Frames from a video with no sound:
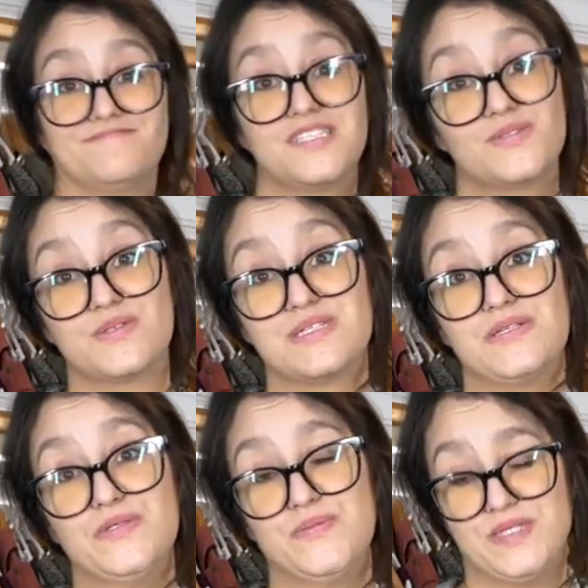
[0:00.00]
this was an
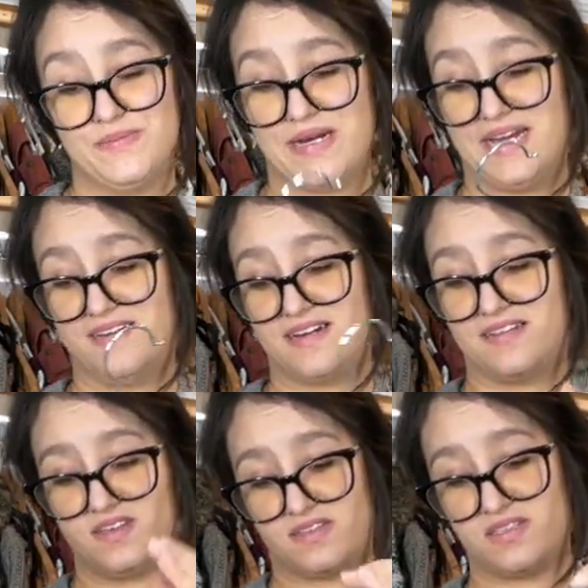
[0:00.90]
oopsie buy. I
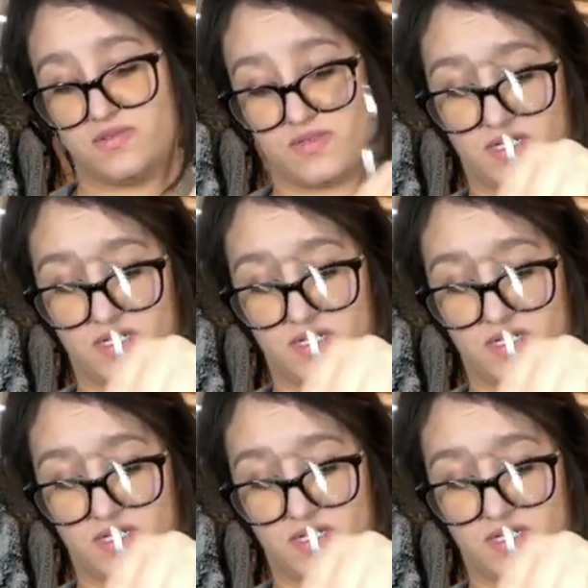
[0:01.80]
thought these were